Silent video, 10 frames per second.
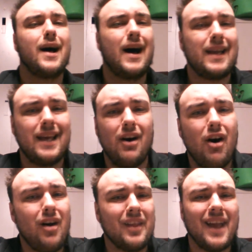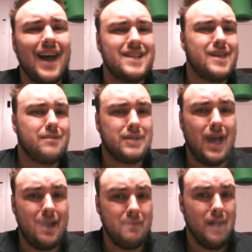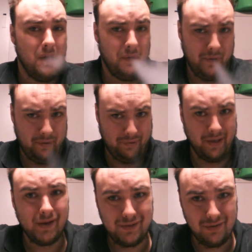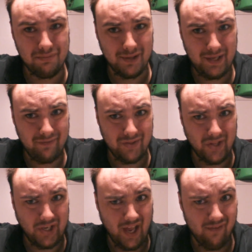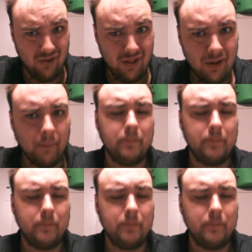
I get all the goddamn time, you believe in the devil?